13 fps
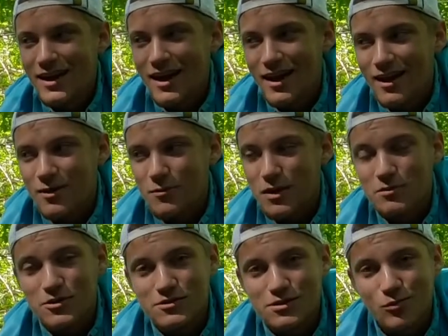hey,
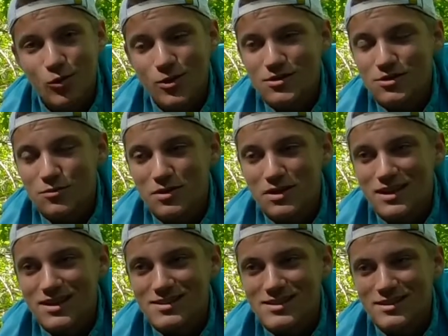maybe do some more stupid
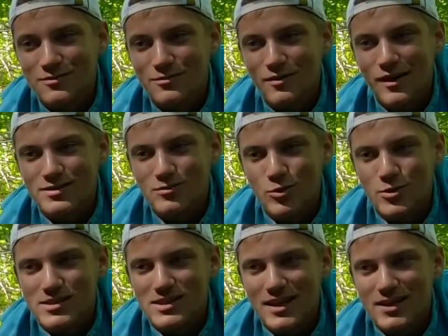things and find some
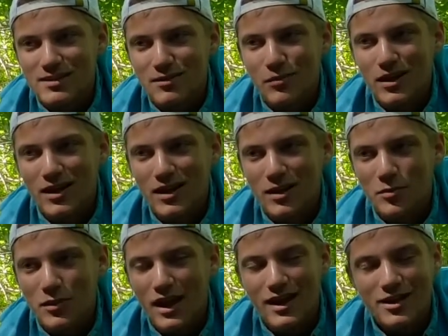more snakes. But
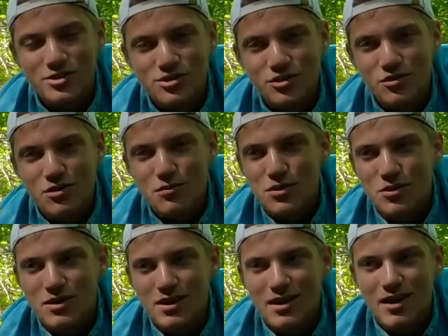I'm glad I could show you the
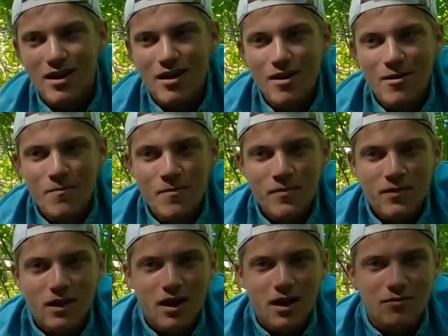beauty
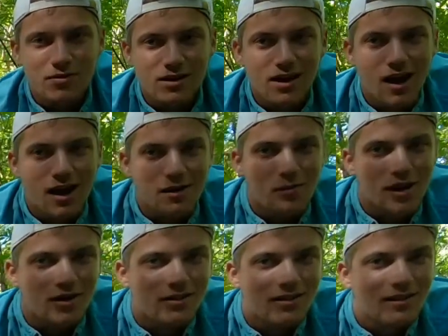of the
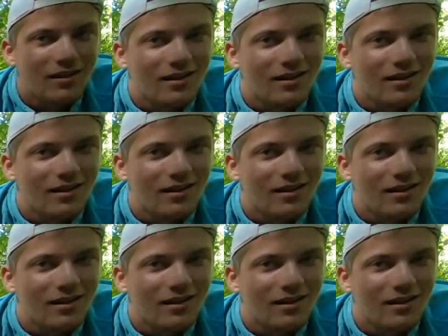cottonmouth.